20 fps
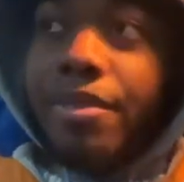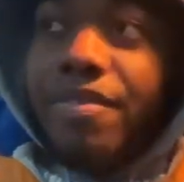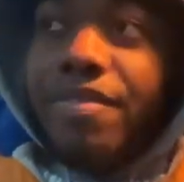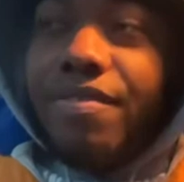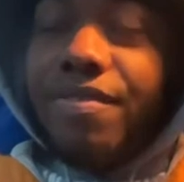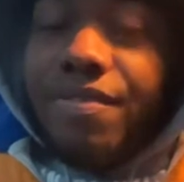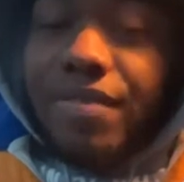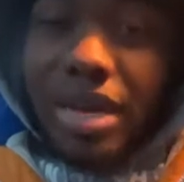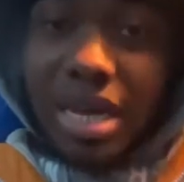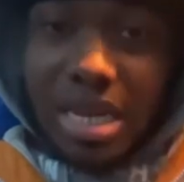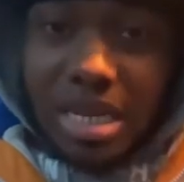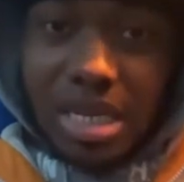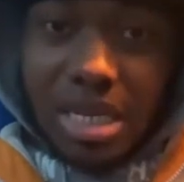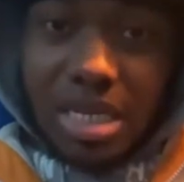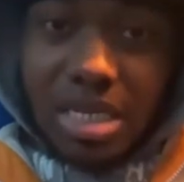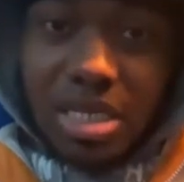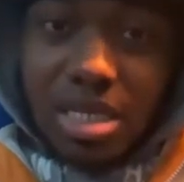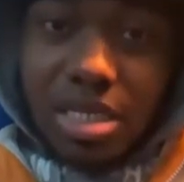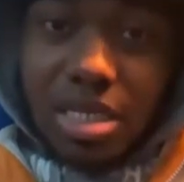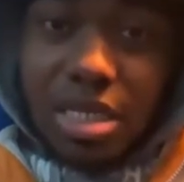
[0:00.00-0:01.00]

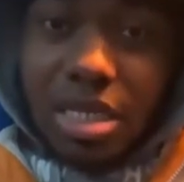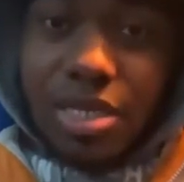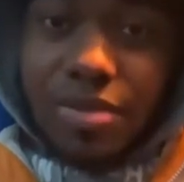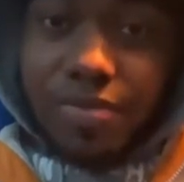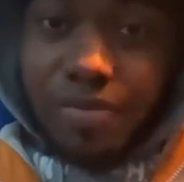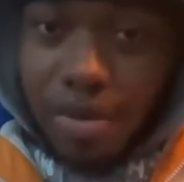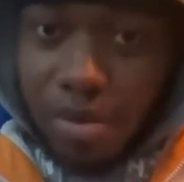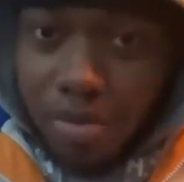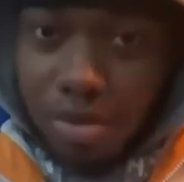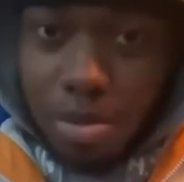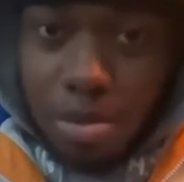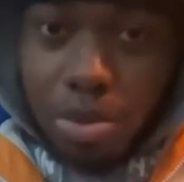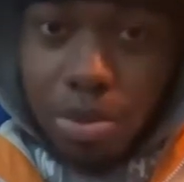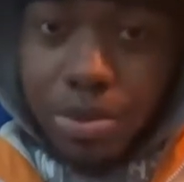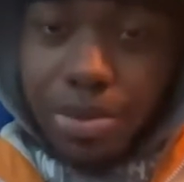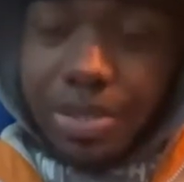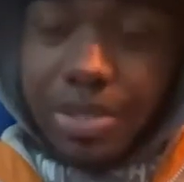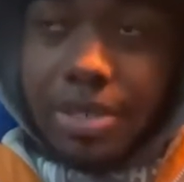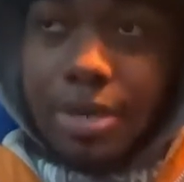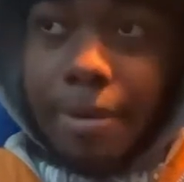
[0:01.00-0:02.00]
Finance is very
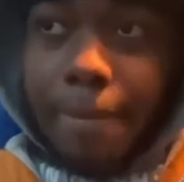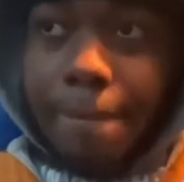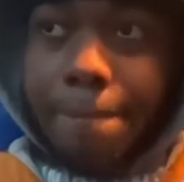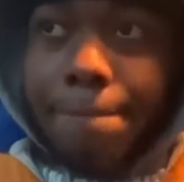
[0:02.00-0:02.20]
important.